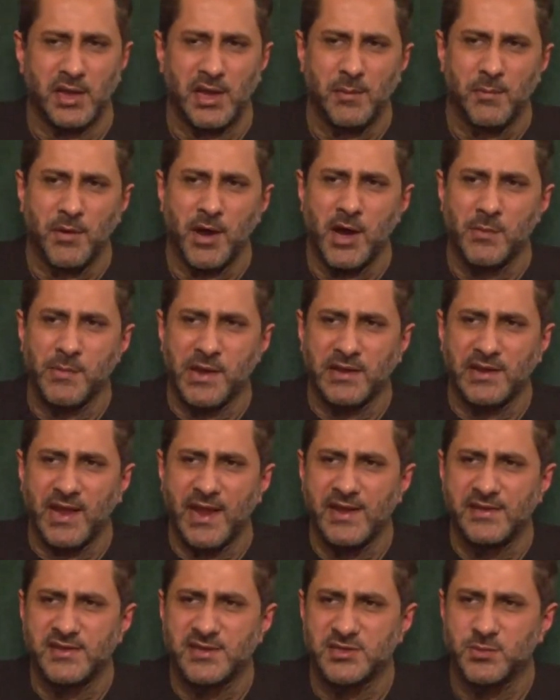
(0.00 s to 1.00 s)
Imam
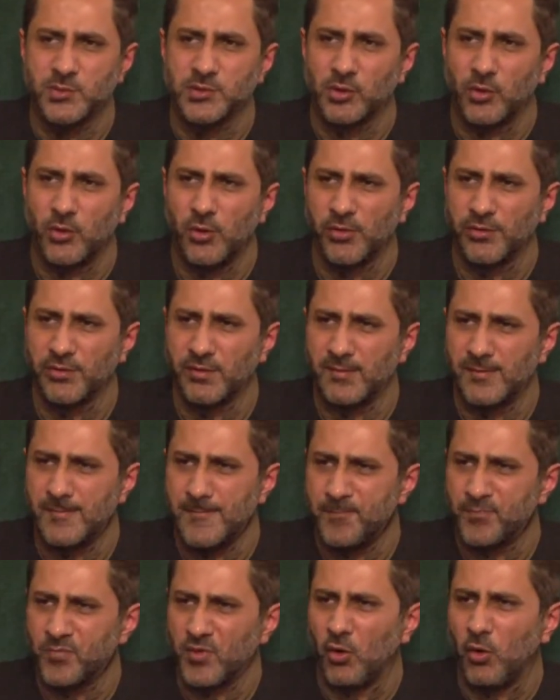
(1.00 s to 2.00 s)
engages with Hur.
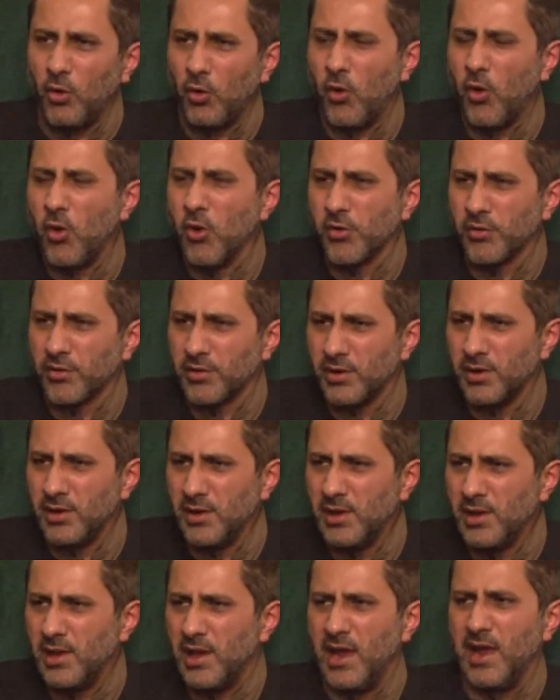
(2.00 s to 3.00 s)
O Hur,
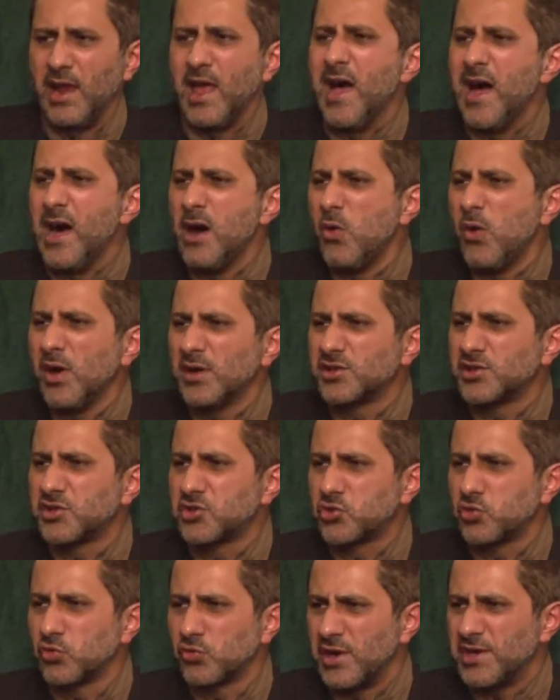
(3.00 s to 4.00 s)
allow
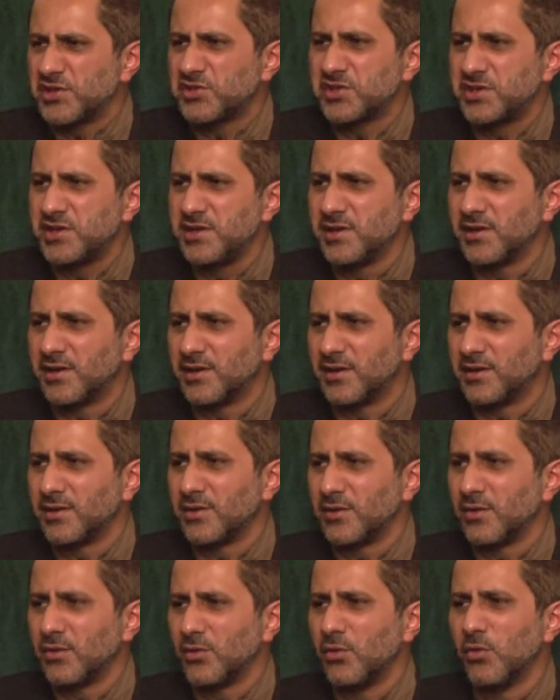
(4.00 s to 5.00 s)
us to rest here.
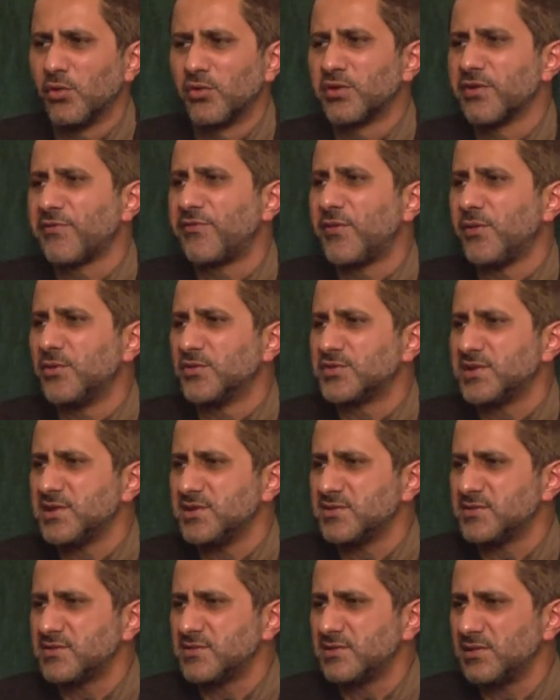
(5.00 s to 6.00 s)
Hur
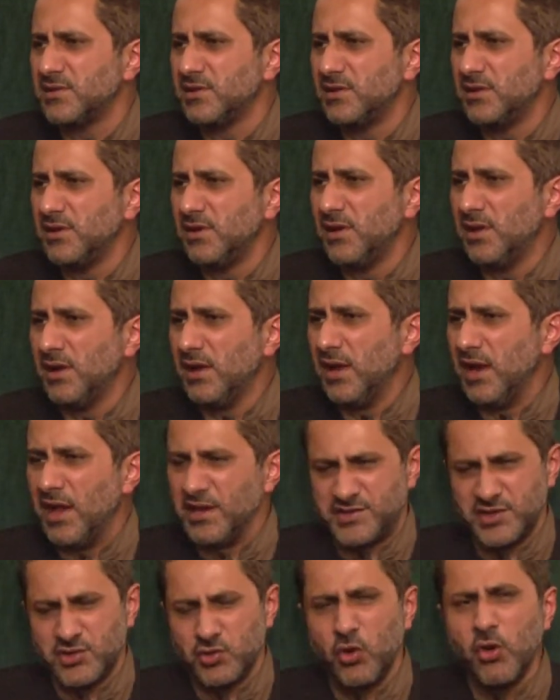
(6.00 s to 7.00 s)
refuses.
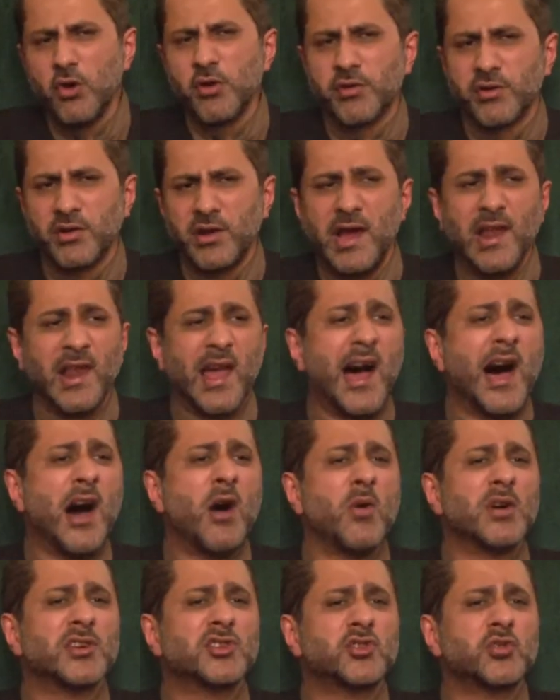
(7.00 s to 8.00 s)
He says, Hur,
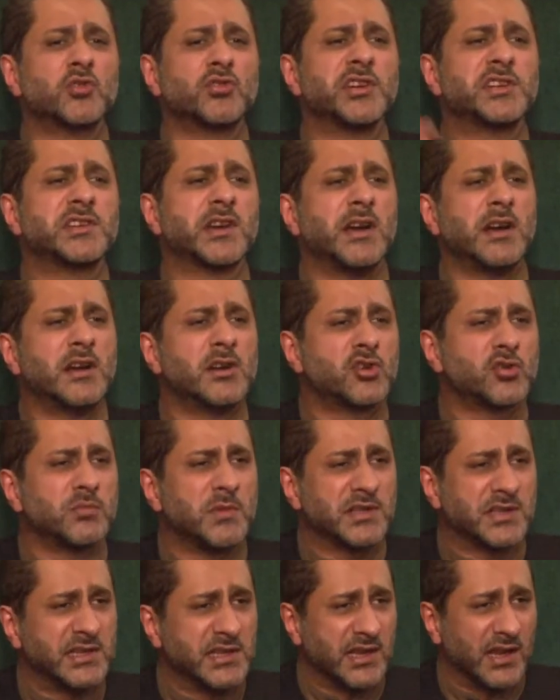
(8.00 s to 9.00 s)
allow us to return to
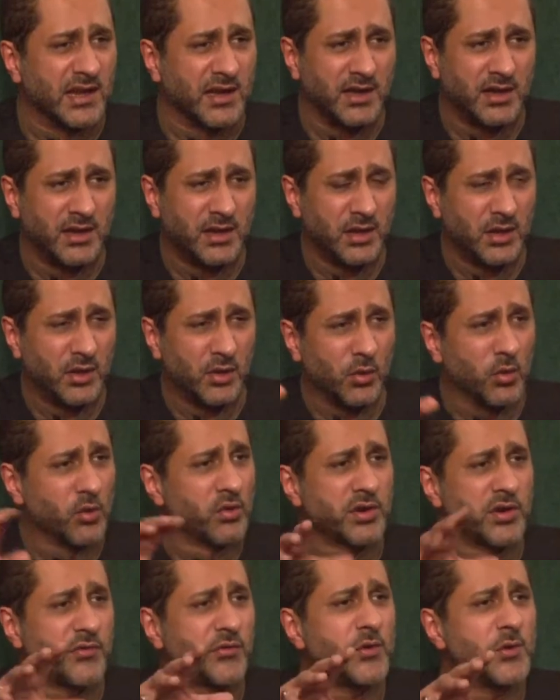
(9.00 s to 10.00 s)
Medina.
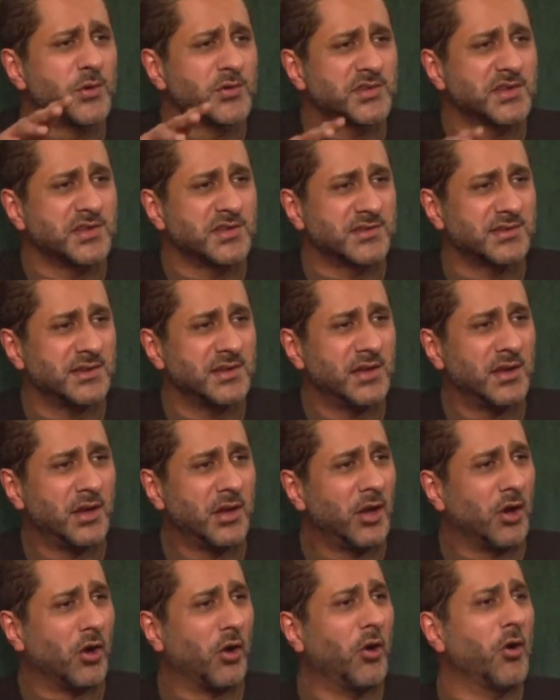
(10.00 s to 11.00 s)
Hur refuses.
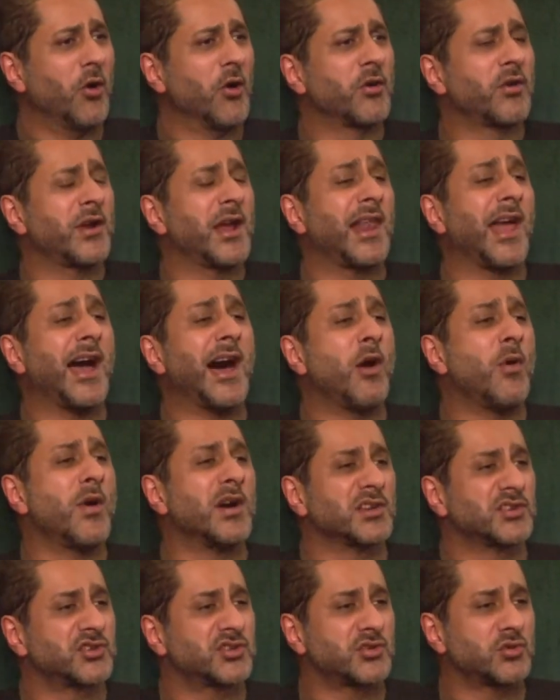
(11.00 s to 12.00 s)
Hur, allow
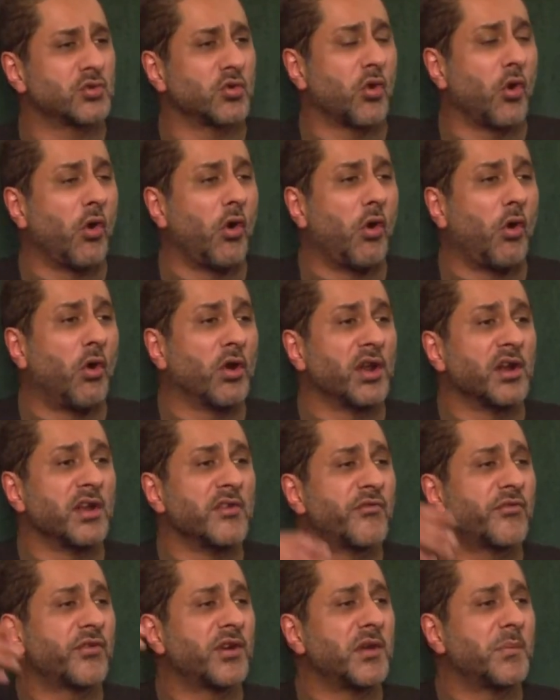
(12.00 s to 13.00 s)
us to go on a
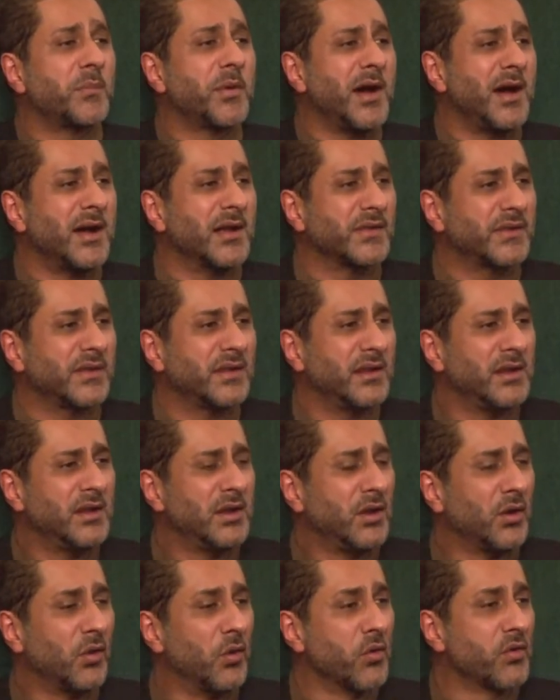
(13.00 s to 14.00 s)
different path.
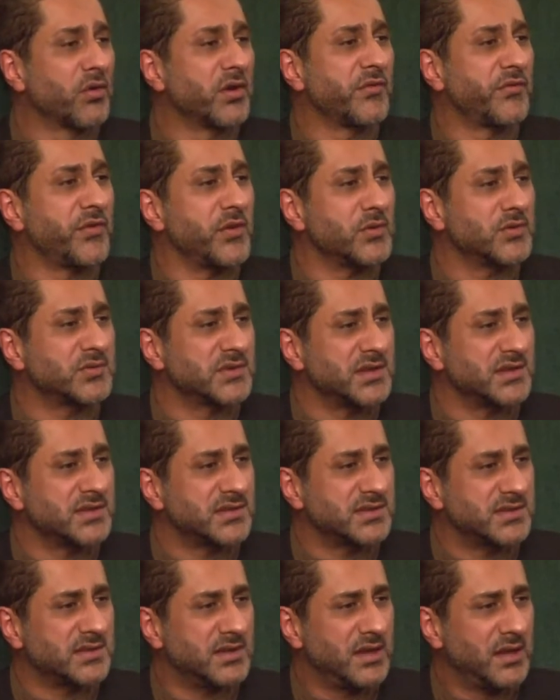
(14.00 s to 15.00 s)
Hur
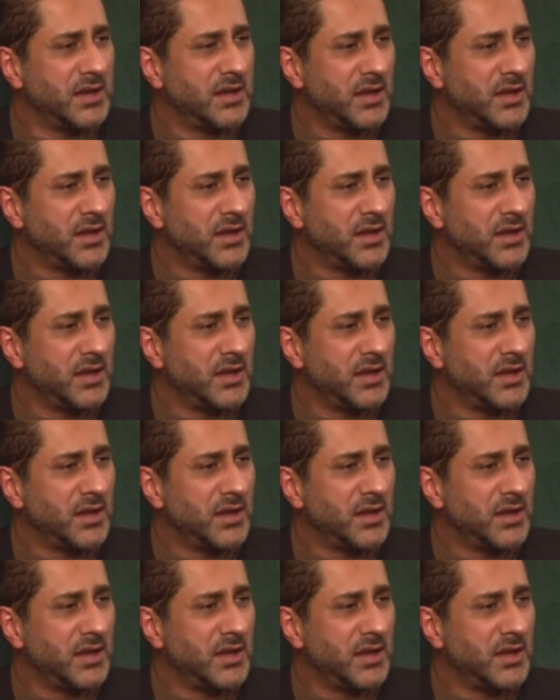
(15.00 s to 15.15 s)
refuses.